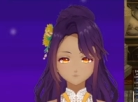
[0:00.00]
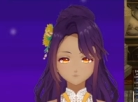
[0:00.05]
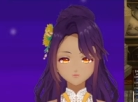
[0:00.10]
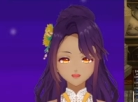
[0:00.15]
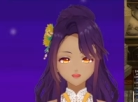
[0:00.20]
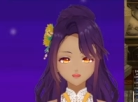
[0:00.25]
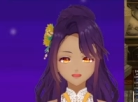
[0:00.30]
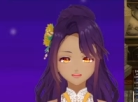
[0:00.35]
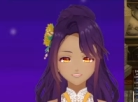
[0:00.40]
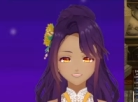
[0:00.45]

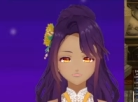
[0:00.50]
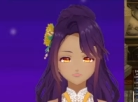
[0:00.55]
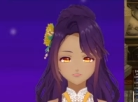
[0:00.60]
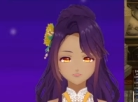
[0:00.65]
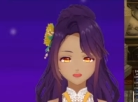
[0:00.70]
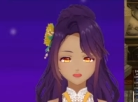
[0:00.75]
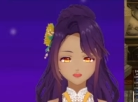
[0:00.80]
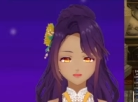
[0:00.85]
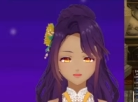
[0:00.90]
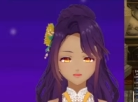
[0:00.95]
I can't
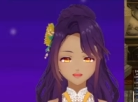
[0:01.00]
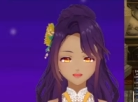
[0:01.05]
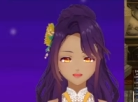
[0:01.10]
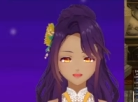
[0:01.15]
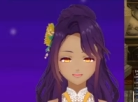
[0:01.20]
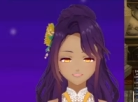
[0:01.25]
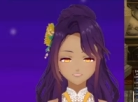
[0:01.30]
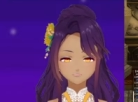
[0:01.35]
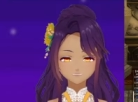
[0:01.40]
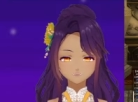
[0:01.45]

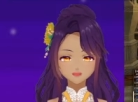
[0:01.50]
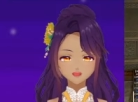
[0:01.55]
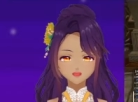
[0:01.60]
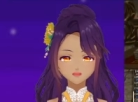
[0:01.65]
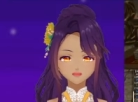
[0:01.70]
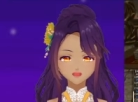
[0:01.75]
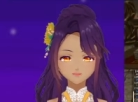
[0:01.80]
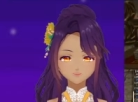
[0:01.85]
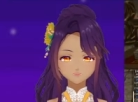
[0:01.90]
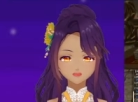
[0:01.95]
join
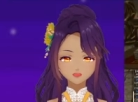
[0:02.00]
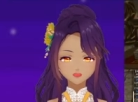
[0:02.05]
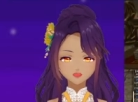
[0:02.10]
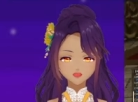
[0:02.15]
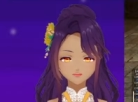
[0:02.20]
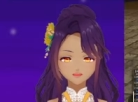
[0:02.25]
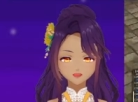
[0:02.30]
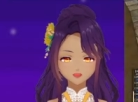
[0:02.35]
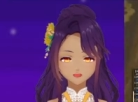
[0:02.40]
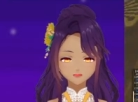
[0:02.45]
it,
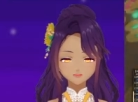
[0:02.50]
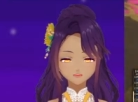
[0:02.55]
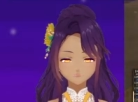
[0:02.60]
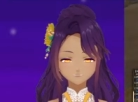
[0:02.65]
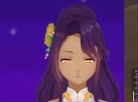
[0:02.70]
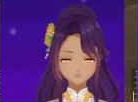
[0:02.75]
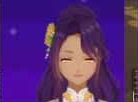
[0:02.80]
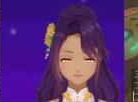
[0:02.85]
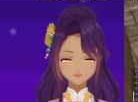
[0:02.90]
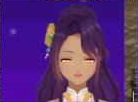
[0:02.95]
but I'm
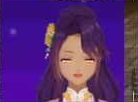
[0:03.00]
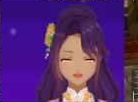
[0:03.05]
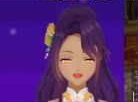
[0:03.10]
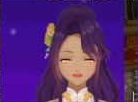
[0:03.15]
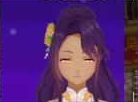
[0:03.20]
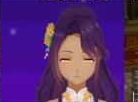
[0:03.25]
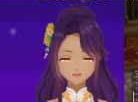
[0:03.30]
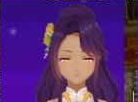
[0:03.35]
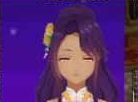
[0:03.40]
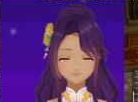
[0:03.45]
registering. I
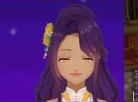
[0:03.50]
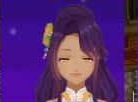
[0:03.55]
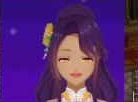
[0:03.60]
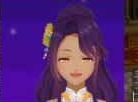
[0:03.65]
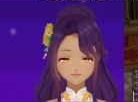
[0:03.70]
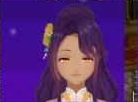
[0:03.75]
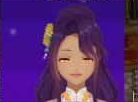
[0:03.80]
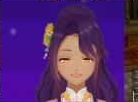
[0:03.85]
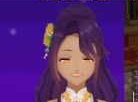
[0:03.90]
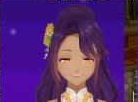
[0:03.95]
just want to
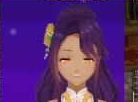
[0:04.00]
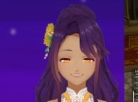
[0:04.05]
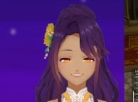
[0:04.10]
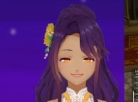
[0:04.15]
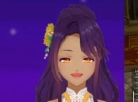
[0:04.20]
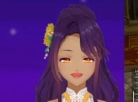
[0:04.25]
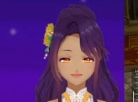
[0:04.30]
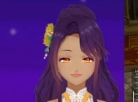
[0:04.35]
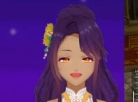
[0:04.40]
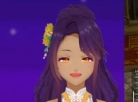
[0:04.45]
play.
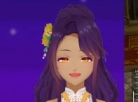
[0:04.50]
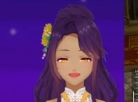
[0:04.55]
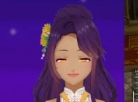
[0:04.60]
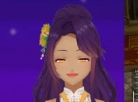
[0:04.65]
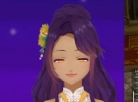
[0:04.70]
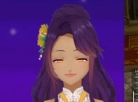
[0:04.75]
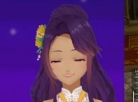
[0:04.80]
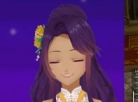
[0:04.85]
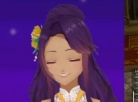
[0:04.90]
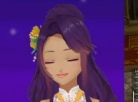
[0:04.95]
How long does
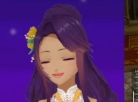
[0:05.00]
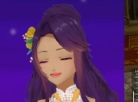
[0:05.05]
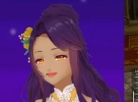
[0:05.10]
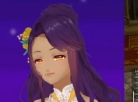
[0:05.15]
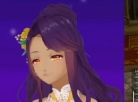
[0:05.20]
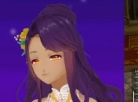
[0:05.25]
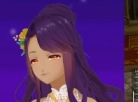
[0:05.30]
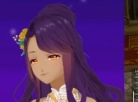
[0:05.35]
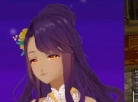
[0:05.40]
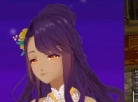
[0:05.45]
it take?
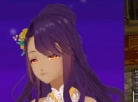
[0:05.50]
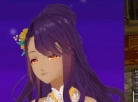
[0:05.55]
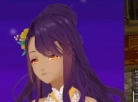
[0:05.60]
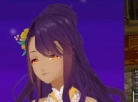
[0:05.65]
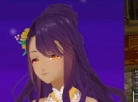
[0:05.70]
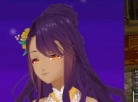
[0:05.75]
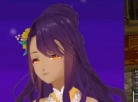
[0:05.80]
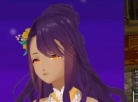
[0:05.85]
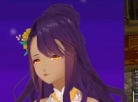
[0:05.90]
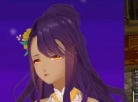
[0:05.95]

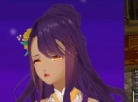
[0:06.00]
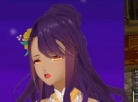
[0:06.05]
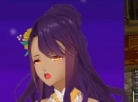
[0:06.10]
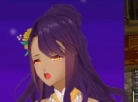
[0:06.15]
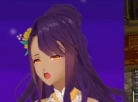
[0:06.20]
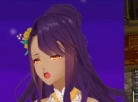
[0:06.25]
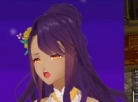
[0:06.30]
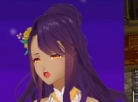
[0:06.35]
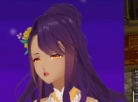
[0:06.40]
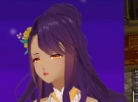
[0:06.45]

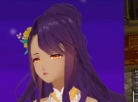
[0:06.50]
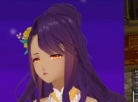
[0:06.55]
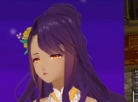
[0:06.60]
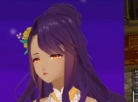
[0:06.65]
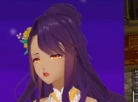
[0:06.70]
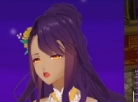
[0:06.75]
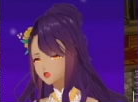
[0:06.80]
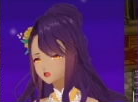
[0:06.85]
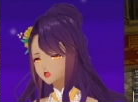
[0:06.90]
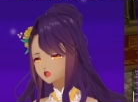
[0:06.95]
Oh!
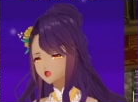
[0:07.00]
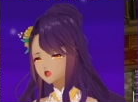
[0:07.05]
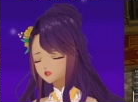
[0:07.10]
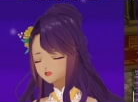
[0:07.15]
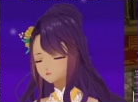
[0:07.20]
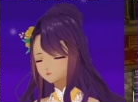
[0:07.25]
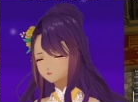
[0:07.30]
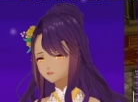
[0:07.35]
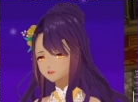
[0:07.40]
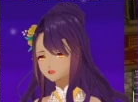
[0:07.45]
All class
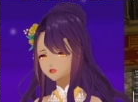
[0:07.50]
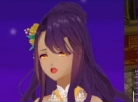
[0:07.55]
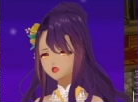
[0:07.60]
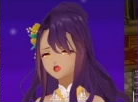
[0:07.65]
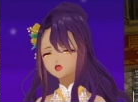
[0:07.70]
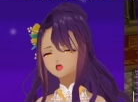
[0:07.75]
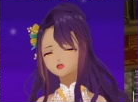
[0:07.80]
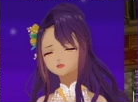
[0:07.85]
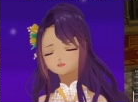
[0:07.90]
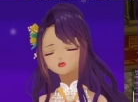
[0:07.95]
max out?
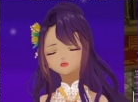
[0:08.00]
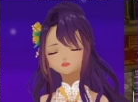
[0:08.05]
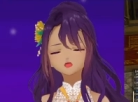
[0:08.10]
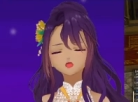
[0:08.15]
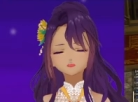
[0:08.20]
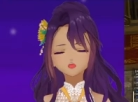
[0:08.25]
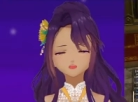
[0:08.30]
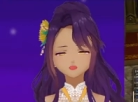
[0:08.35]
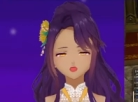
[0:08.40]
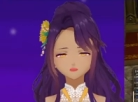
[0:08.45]
Nah, not
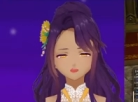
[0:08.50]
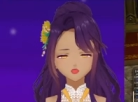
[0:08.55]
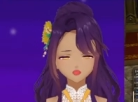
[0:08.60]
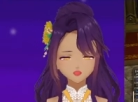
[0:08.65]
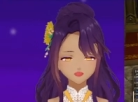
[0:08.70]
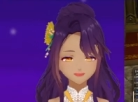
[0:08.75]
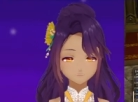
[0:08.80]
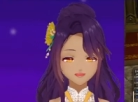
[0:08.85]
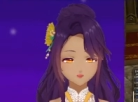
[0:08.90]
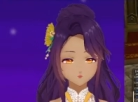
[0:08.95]
Chronoless.
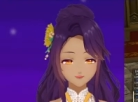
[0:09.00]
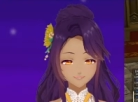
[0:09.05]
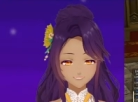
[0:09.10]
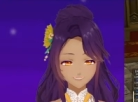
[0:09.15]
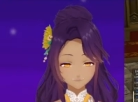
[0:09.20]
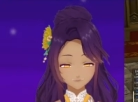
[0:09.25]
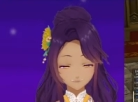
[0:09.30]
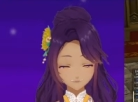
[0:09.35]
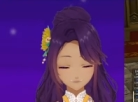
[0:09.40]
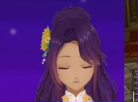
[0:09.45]
I
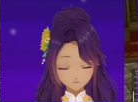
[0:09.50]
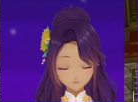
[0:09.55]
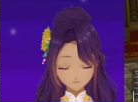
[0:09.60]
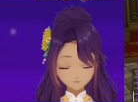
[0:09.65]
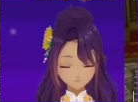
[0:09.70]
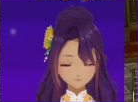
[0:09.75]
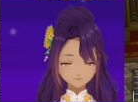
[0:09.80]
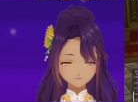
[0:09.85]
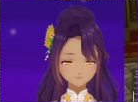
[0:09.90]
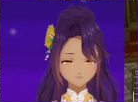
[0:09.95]
wish.
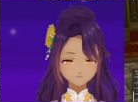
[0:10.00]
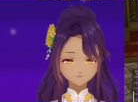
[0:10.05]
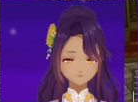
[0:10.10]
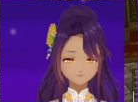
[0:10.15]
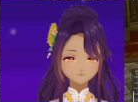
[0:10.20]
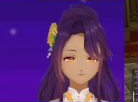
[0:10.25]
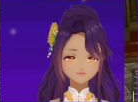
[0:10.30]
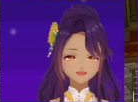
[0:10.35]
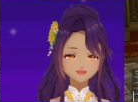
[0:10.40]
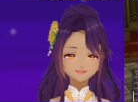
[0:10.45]

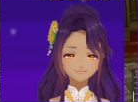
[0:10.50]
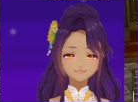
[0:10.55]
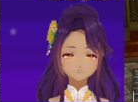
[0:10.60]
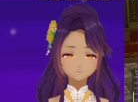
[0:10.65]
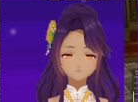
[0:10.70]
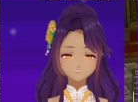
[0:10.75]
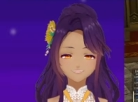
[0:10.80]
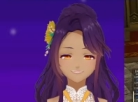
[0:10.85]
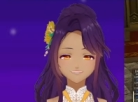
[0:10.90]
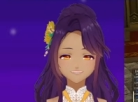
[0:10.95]
That
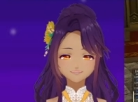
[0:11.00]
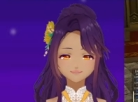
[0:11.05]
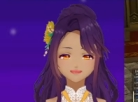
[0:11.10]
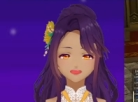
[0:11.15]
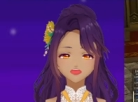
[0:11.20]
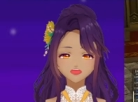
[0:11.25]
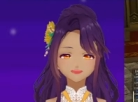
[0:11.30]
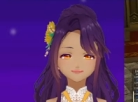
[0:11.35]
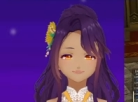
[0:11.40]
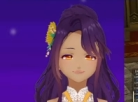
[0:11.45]
said,
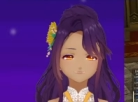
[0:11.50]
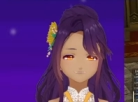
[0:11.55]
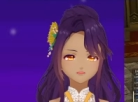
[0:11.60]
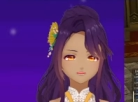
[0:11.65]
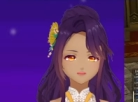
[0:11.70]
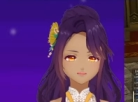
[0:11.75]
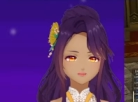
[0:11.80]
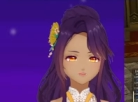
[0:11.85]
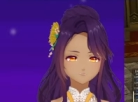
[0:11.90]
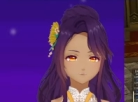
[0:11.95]
let's see.